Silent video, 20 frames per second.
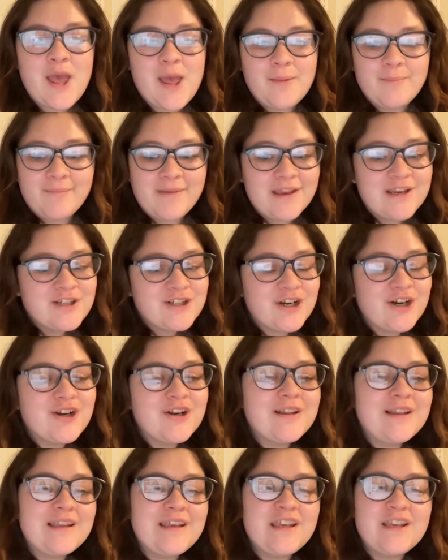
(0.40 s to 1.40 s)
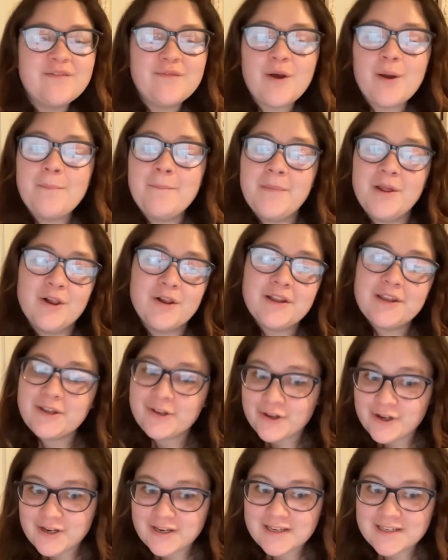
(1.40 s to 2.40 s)
Make sure to leave milk and
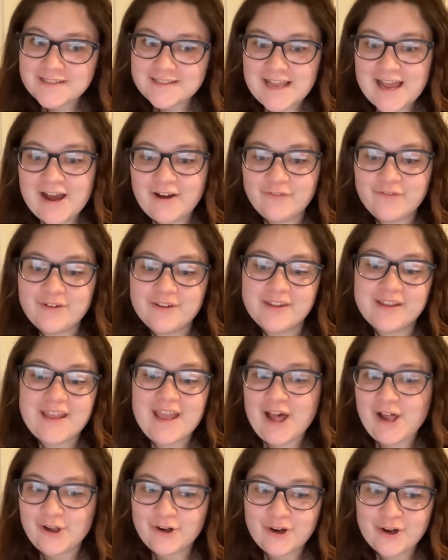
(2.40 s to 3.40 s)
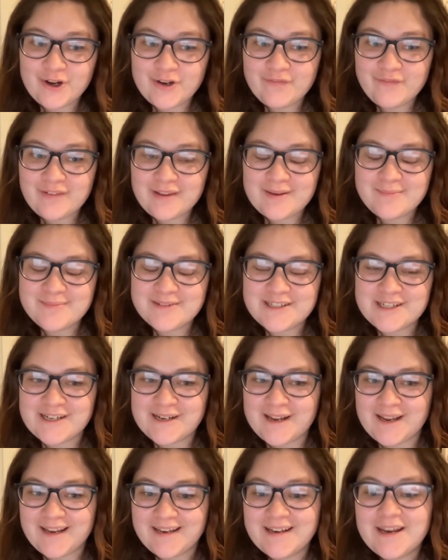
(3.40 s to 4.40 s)
cookies out for the Calgary Flames
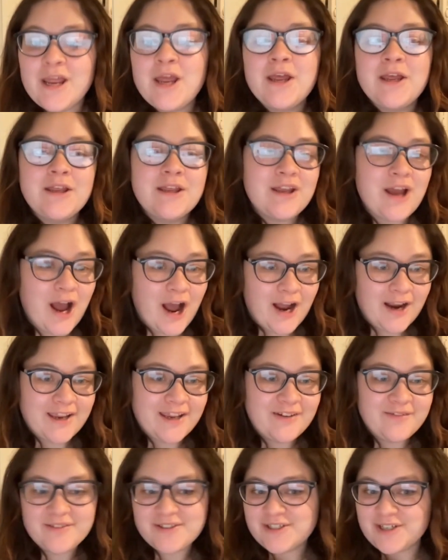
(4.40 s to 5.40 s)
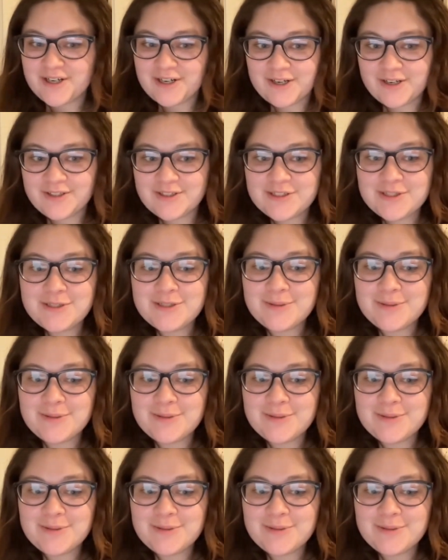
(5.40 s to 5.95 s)
tonight. Hockey returns